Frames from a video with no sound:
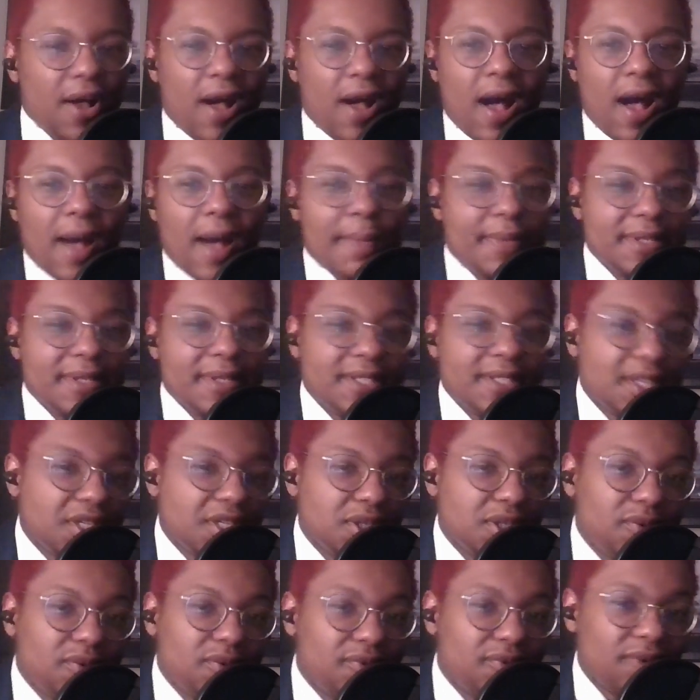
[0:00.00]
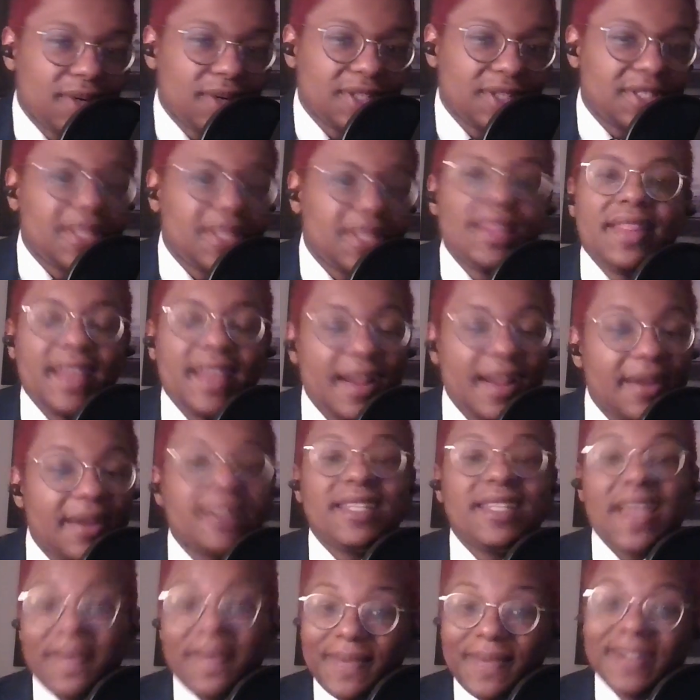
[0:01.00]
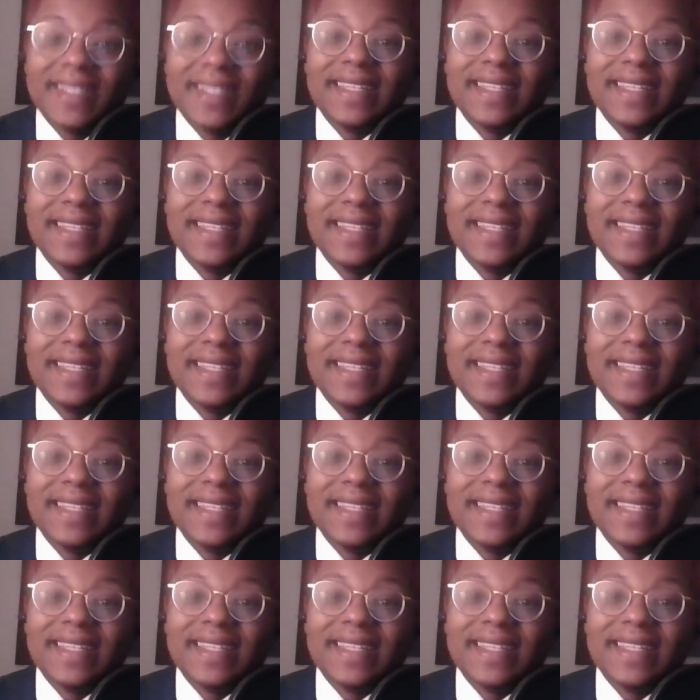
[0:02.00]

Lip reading: oppositional force to their attempt